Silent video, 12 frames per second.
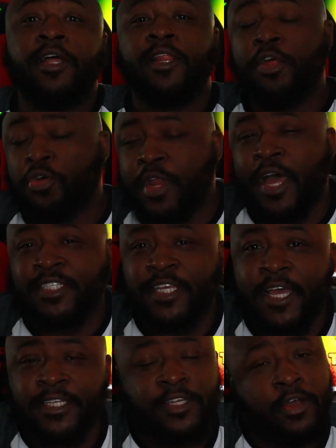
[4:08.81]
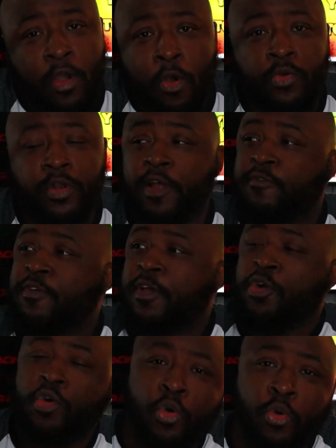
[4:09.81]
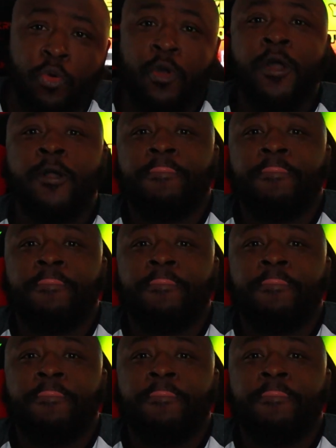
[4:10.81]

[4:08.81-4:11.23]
Lil Nas X, old enough. Cool.